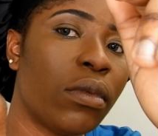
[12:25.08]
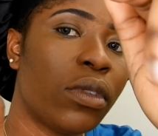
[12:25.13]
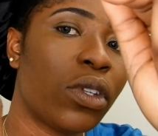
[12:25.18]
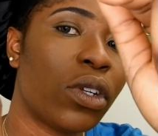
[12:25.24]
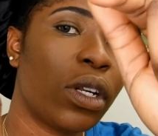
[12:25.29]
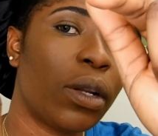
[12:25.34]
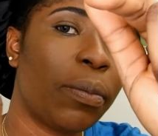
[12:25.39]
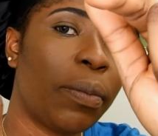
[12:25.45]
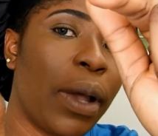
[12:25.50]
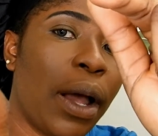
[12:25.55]

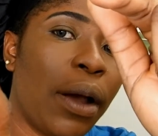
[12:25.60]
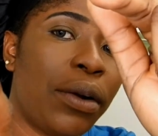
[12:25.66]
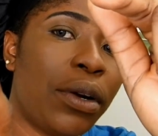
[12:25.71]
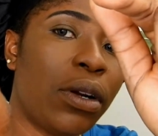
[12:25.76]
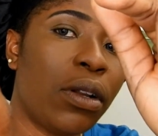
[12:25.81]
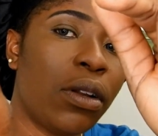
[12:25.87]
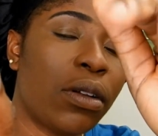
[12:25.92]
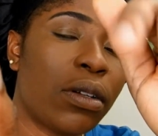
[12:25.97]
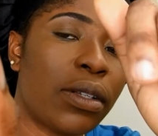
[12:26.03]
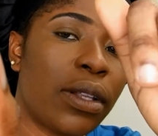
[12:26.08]
So the
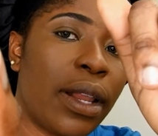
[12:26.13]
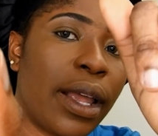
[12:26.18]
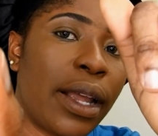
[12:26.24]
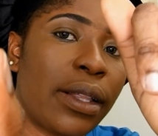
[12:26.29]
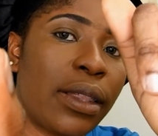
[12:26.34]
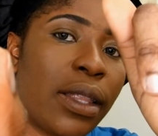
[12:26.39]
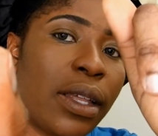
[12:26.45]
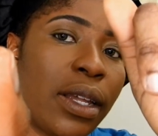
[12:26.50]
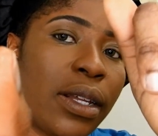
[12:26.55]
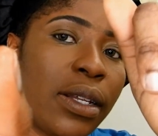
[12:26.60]
powder looks
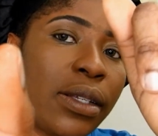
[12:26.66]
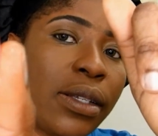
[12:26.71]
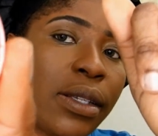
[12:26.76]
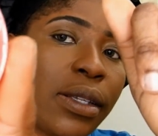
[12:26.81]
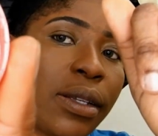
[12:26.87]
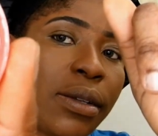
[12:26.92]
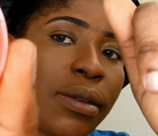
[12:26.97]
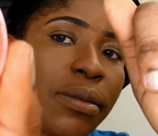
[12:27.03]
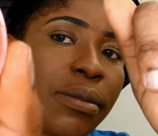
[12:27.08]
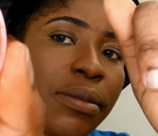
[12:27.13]
like
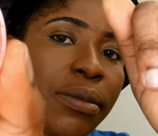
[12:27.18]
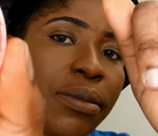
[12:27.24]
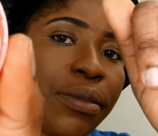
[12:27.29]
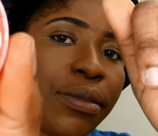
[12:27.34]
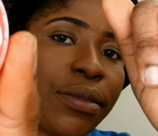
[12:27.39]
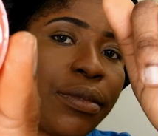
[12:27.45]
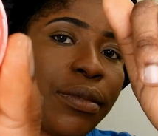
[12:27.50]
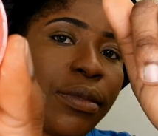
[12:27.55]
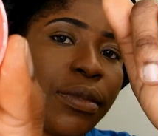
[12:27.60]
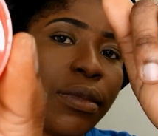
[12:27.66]
this.
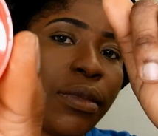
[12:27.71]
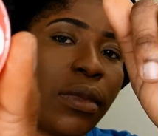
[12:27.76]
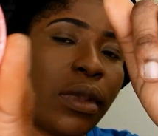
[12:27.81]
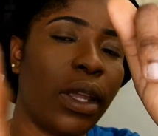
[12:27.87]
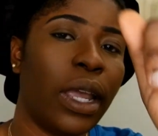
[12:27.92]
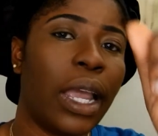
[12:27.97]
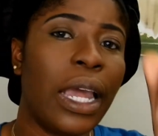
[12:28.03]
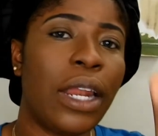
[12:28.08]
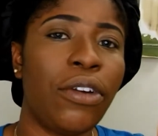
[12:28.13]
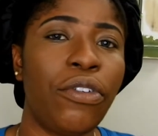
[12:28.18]

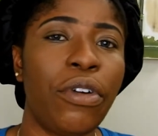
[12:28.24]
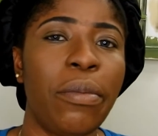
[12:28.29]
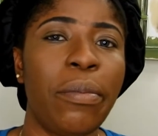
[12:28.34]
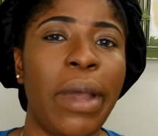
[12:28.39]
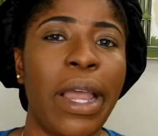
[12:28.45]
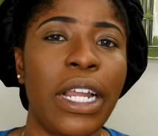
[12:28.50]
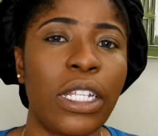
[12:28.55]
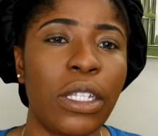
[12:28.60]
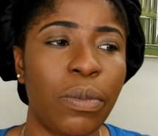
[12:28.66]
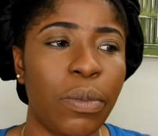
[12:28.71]
It kind of
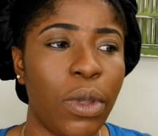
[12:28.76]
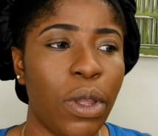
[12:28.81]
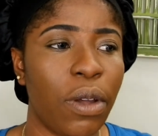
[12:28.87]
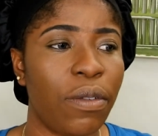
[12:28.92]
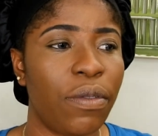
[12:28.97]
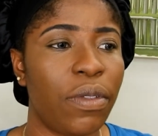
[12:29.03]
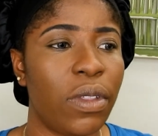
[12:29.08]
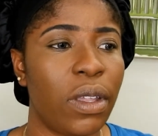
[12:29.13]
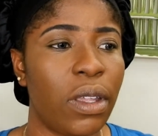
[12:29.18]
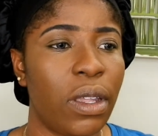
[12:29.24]
reminds me
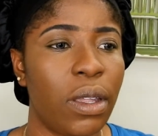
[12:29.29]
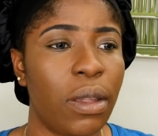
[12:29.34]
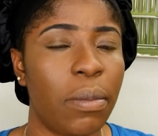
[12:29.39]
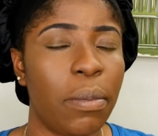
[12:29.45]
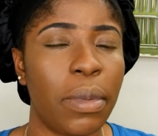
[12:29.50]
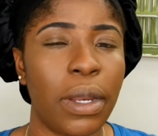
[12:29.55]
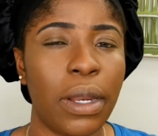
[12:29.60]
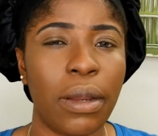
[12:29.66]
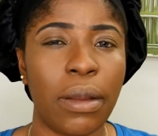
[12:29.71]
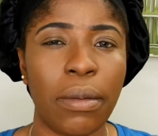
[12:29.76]
of the,
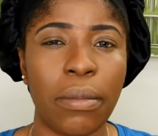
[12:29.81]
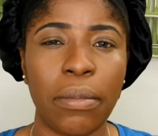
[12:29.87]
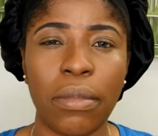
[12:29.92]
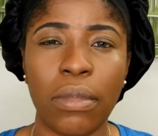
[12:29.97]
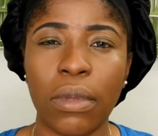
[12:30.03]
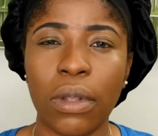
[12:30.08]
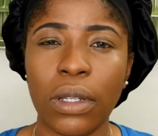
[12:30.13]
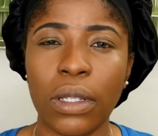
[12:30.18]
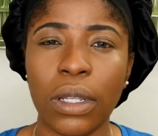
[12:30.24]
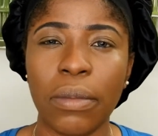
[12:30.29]
but
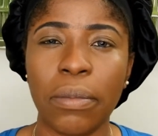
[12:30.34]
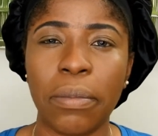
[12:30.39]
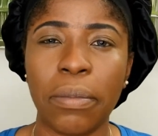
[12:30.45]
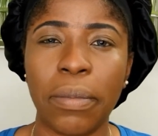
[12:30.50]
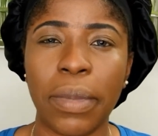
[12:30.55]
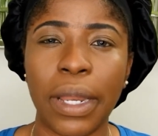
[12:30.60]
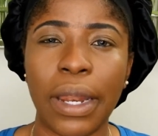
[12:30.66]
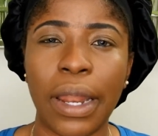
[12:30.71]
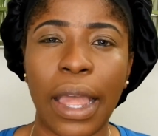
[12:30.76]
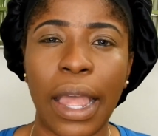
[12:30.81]
is it
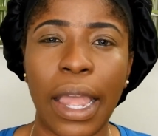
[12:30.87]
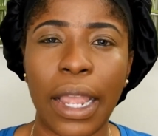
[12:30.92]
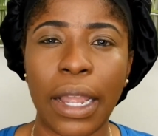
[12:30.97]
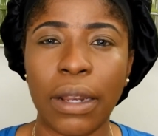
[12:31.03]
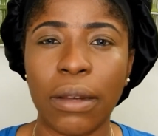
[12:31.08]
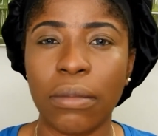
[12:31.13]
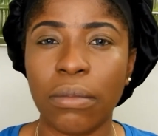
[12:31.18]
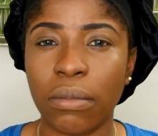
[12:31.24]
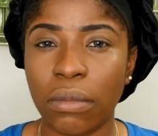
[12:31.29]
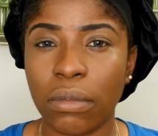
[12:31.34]

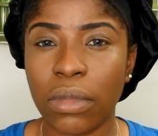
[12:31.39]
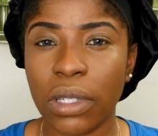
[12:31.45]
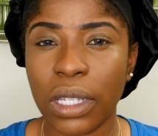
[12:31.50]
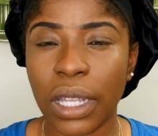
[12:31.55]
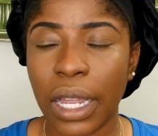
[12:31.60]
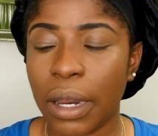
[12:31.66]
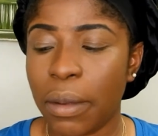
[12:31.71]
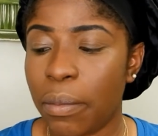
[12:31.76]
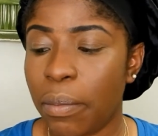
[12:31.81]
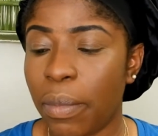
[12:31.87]
benign
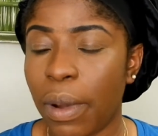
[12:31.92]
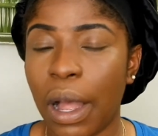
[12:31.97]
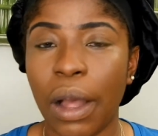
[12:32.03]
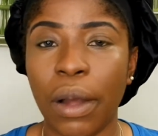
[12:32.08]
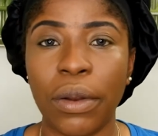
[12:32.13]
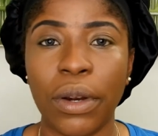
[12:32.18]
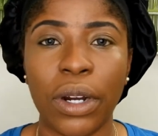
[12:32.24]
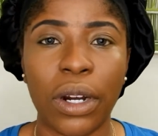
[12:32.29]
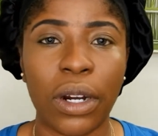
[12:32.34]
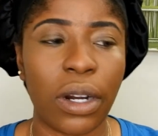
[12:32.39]
setting
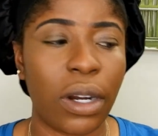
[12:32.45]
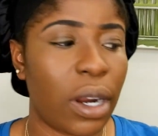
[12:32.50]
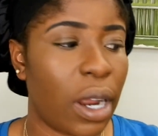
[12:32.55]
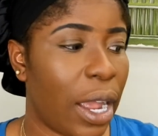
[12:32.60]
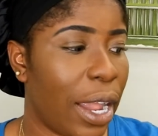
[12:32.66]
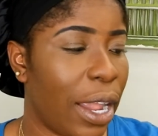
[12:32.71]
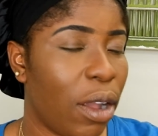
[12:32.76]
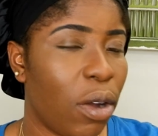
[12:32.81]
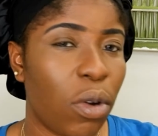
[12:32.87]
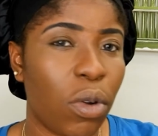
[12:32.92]
powder?
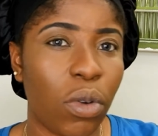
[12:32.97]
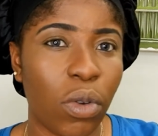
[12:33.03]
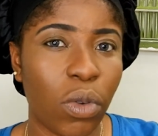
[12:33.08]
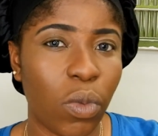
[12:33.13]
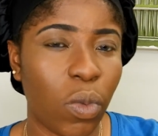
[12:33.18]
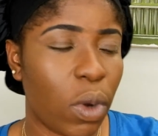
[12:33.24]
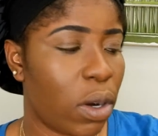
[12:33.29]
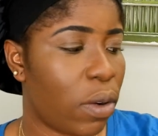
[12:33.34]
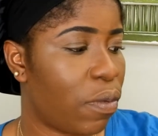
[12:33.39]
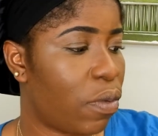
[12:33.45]
I
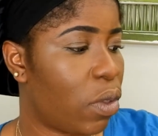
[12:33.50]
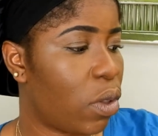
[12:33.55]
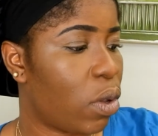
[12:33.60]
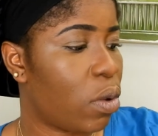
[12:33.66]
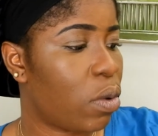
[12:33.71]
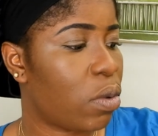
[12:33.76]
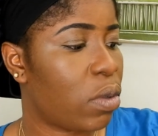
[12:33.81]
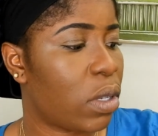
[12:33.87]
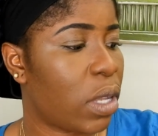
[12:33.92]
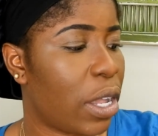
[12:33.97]
own one of
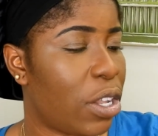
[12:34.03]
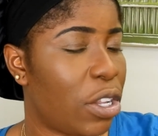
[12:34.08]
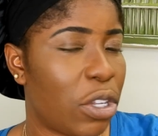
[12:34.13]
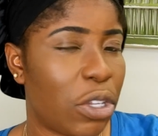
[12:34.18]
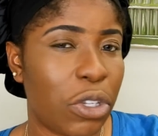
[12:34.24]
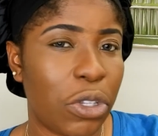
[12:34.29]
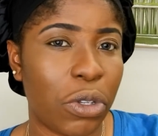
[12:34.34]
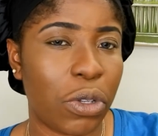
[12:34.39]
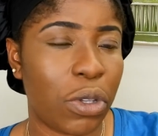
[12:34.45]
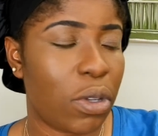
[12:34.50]
those. I
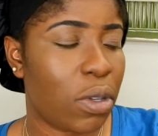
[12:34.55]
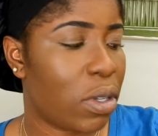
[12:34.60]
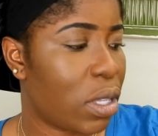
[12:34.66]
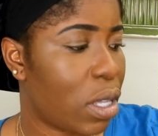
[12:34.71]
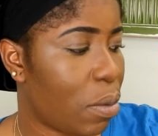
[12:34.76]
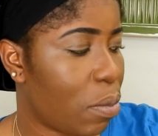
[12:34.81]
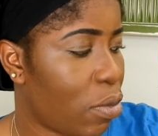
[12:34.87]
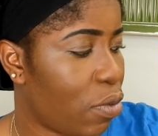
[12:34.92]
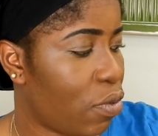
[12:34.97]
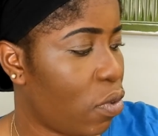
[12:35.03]
used to use
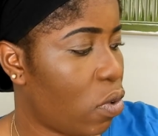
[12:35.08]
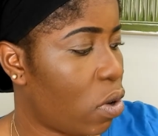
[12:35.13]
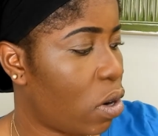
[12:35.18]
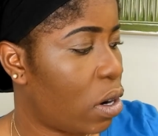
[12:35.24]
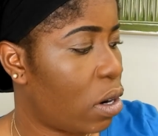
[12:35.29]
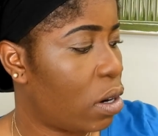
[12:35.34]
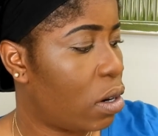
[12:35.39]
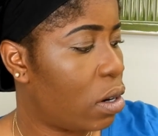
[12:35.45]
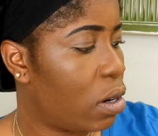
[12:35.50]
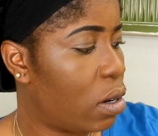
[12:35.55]
them
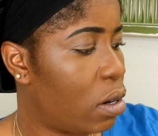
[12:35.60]
before.